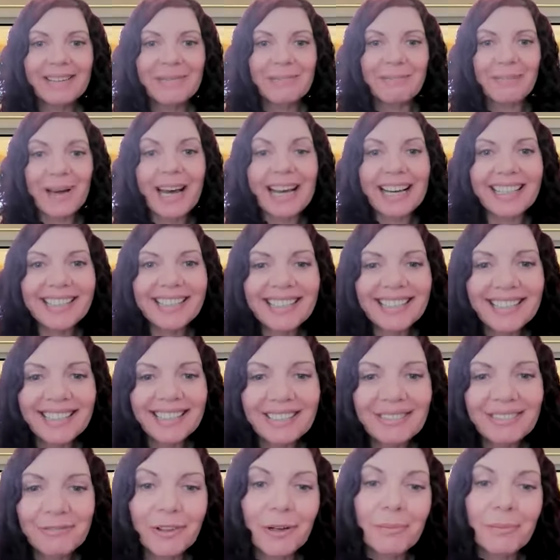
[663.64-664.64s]
but
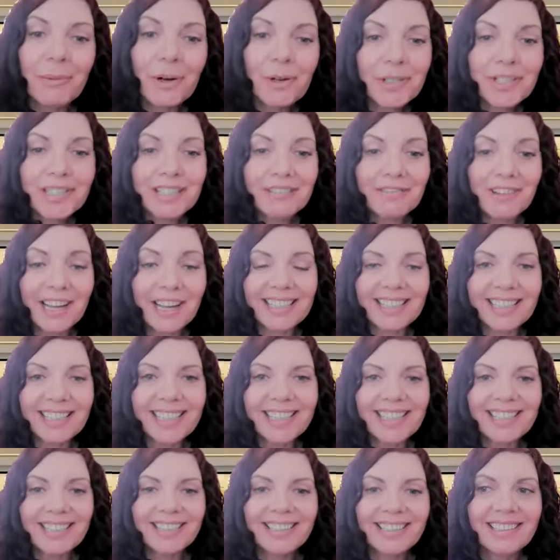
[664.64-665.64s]
for most of
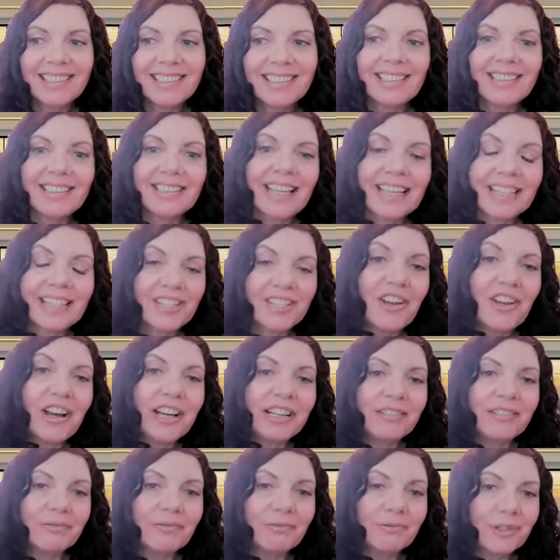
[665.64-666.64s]
us that's
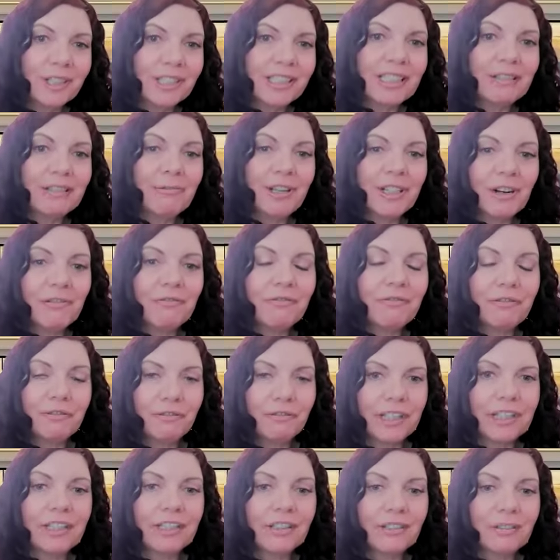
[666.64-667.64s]
not really we don't
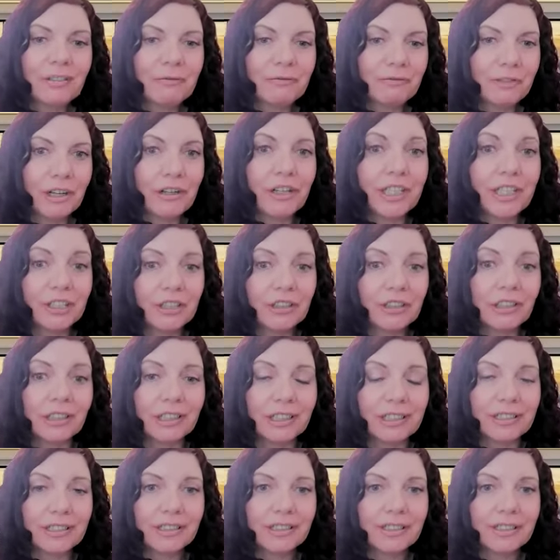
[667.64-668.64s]
feel very
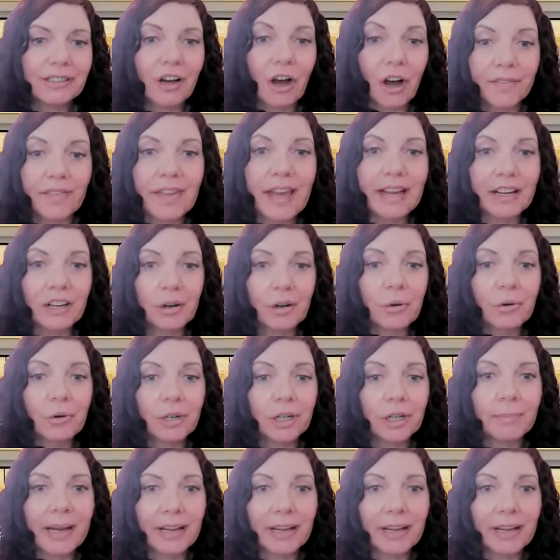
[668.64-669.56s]
good on that core